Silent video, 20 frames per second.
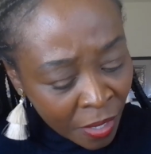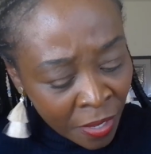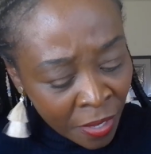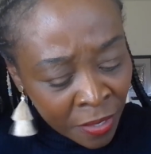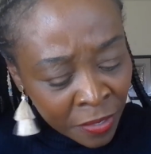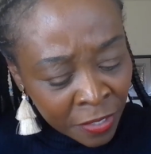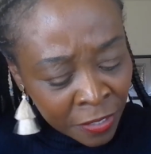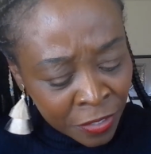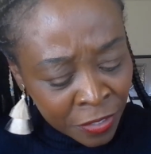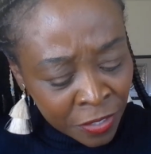
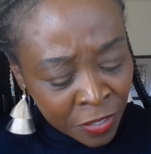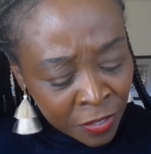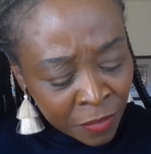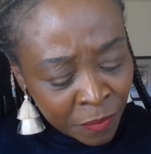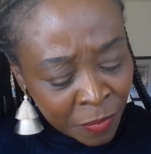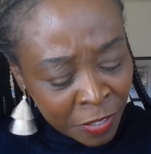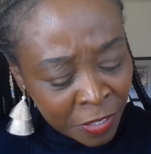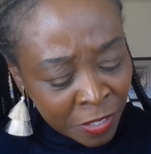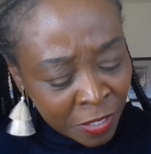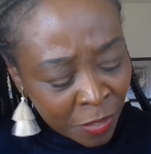And this could
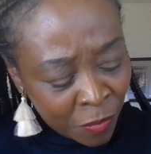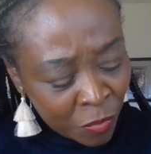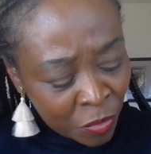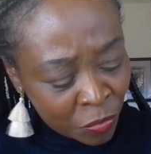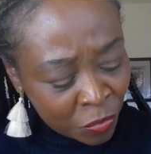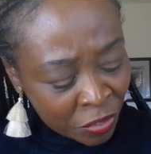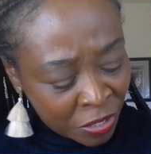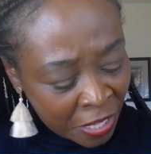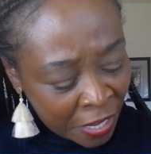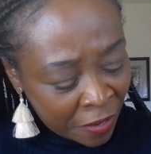be someone
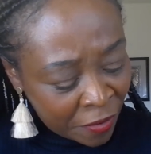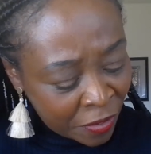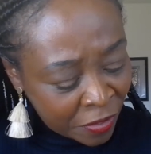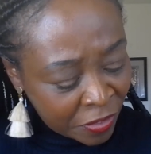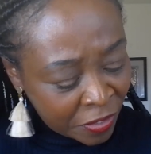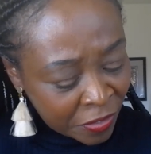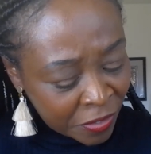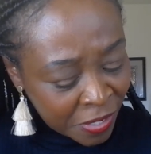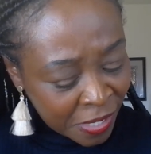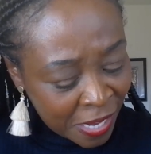with air in
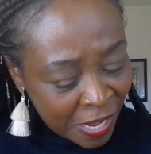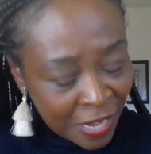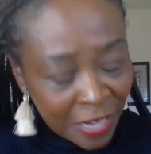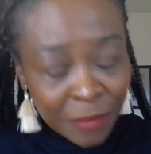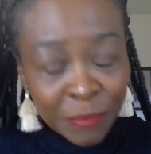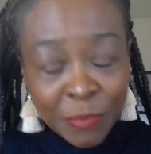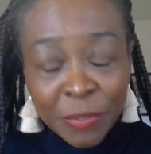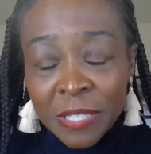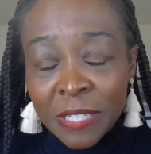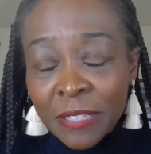their
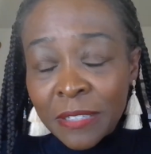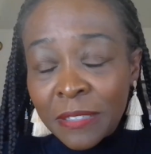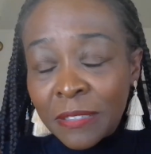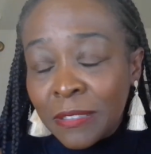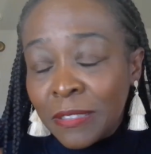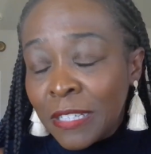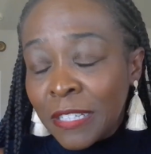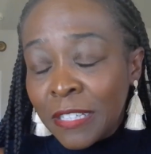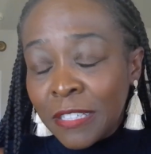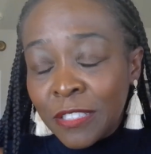sign,
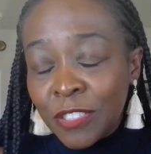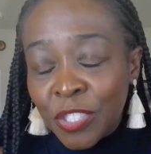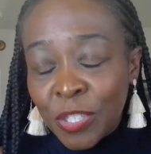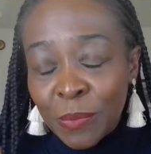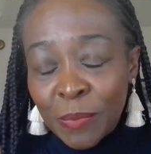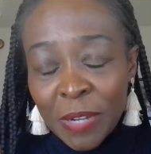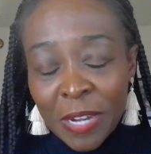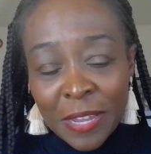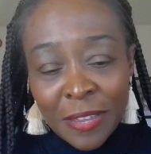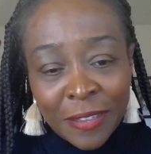particularly a
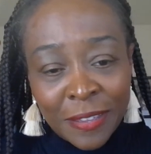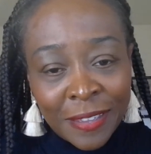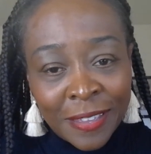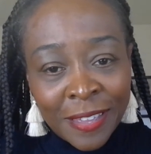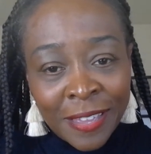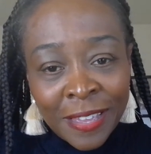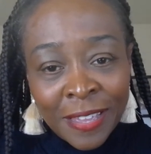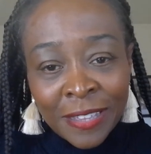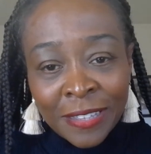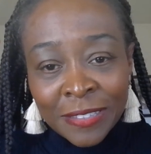Gemini,
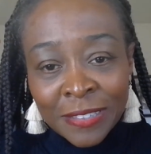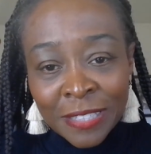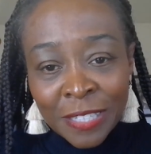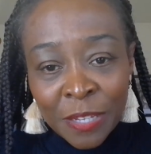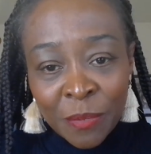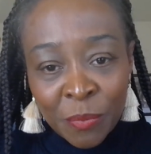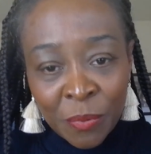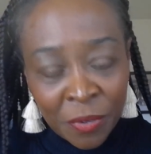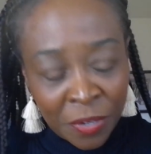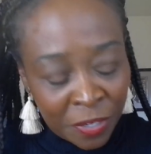
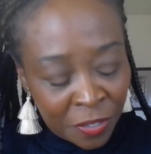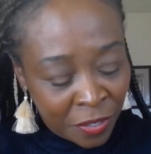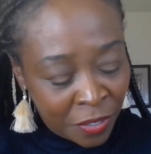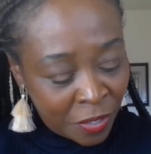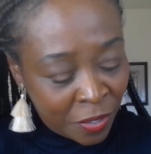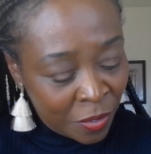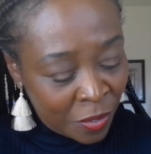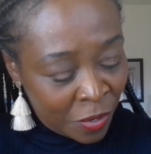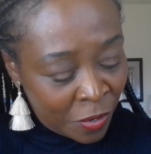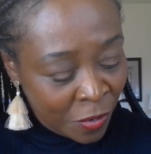Libra,
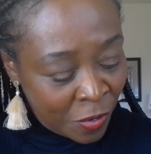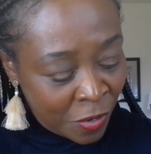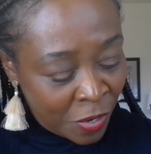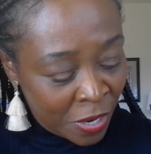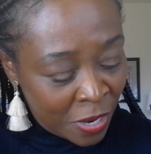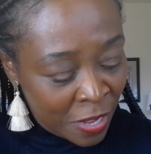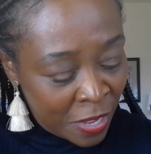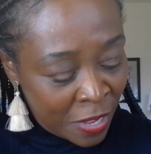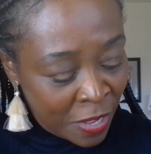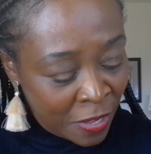
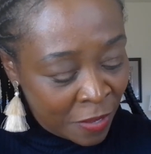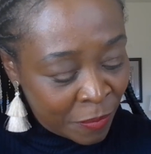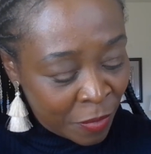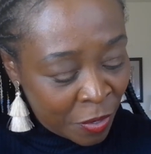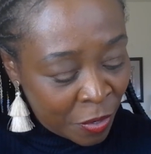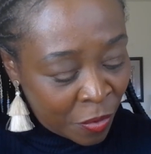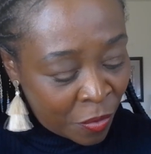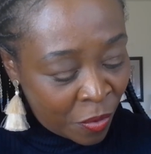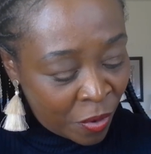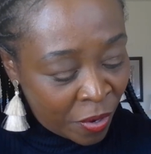or um,
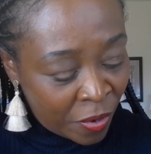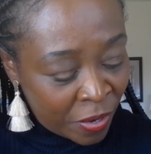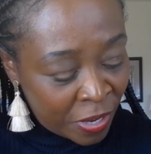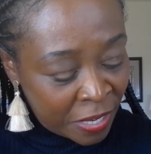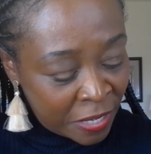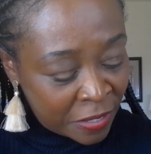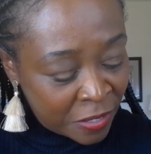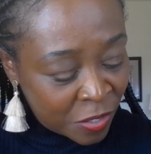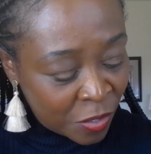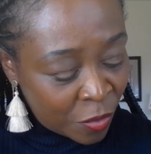
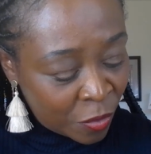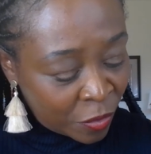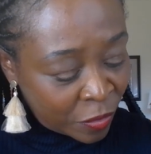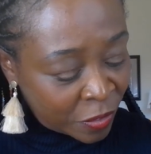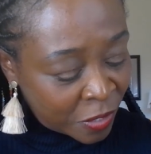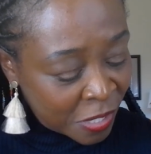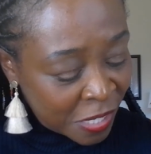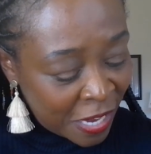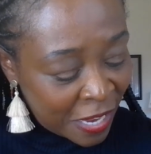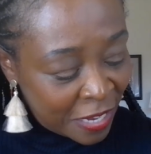Aquarius,
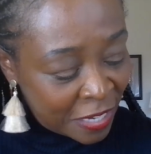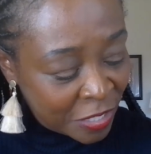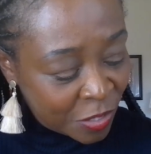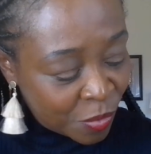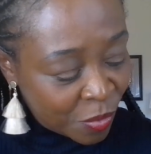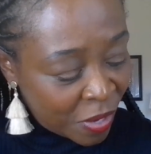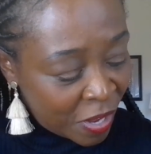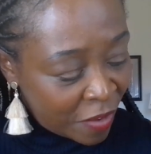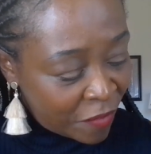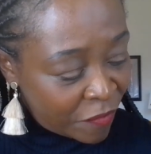Earth signs.
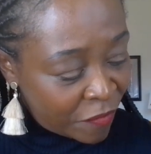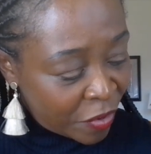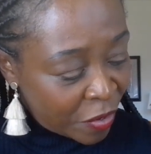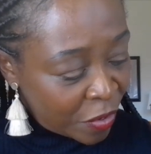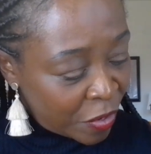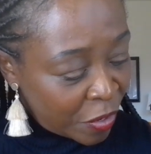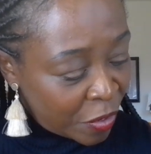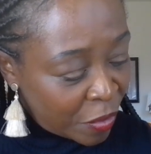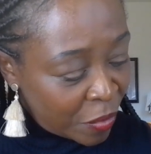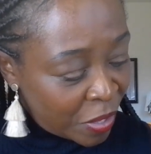We got
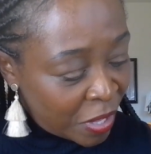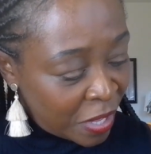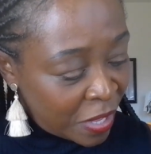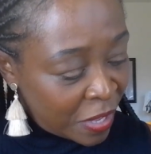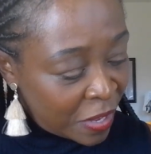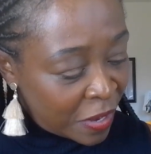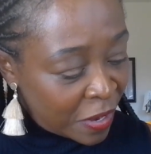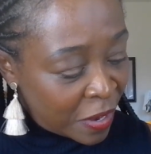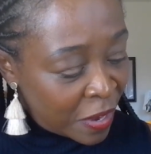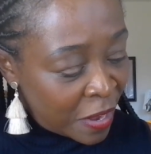Virgo
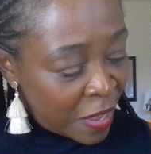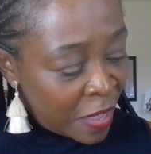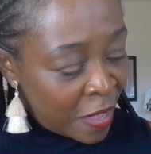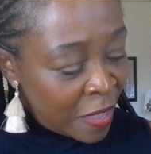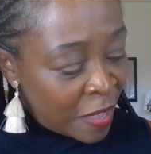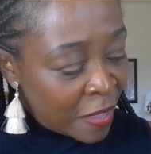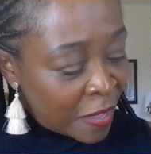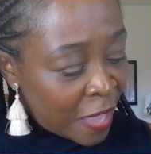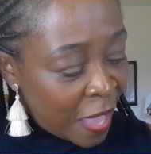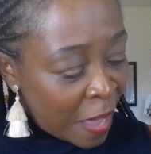here,
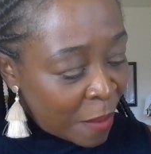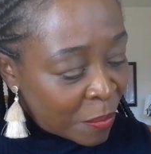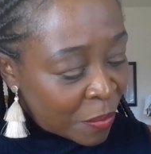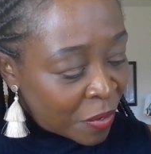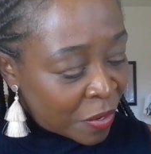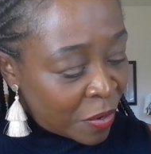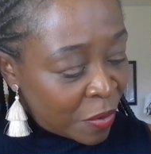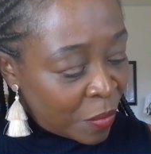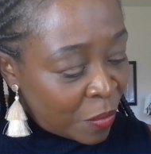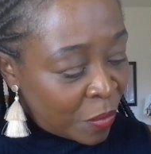
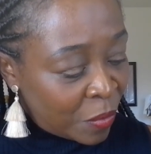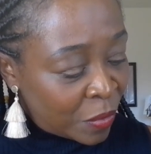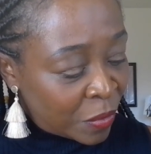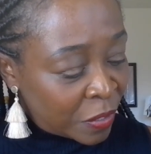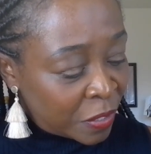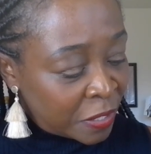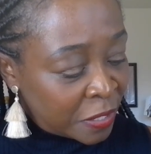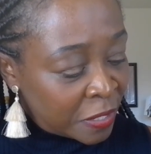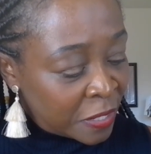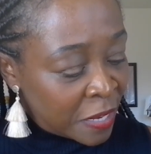
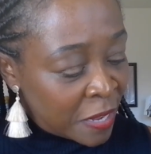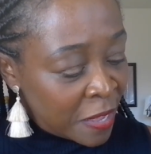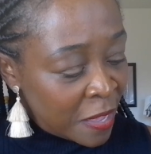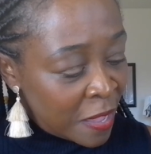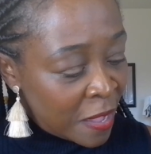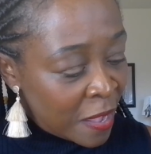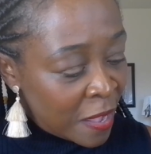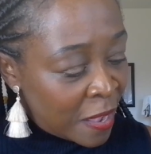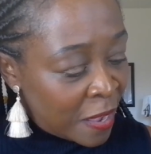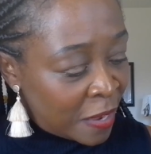Capricorn,
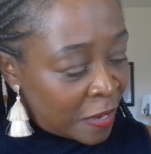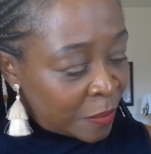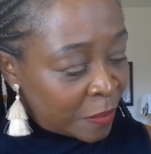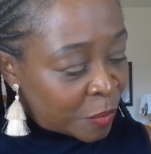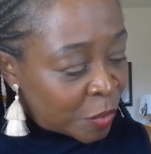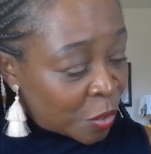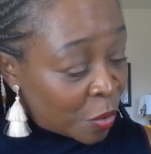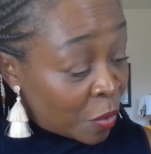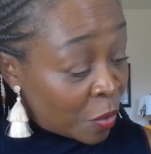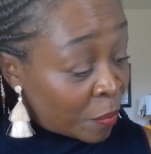um,
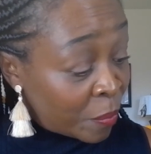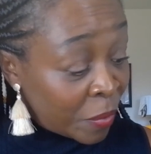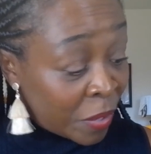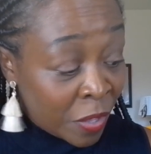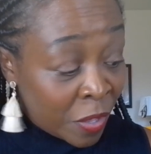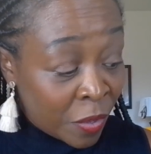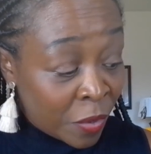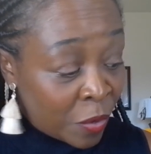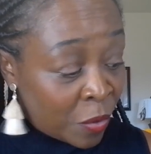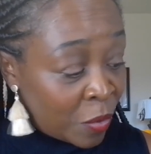
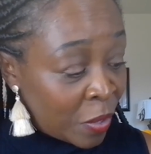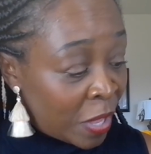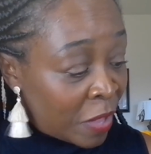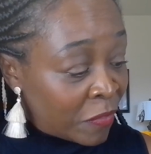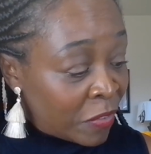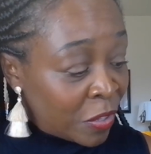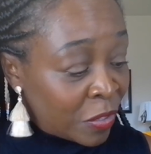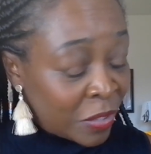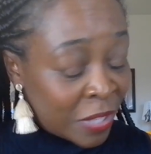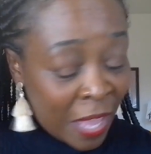Scorpio,
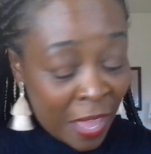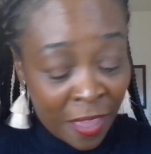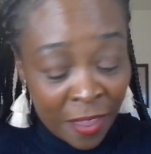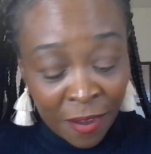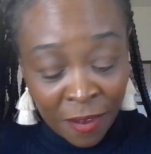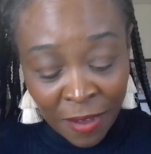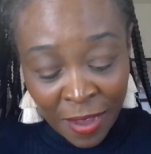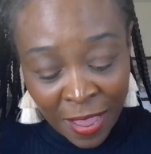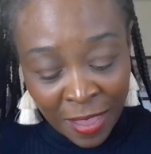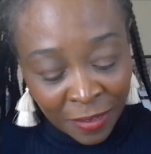heavy on the
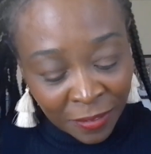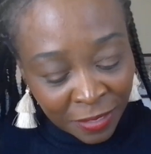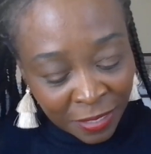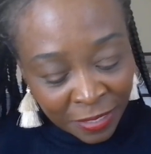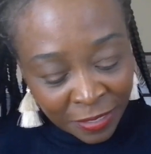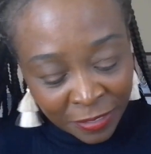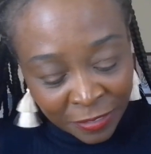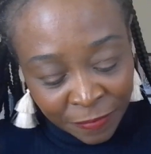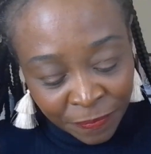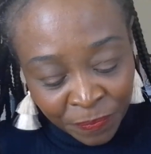air out
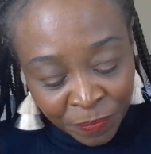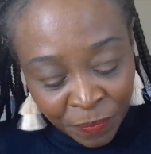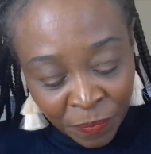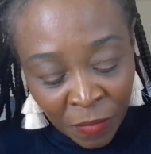here.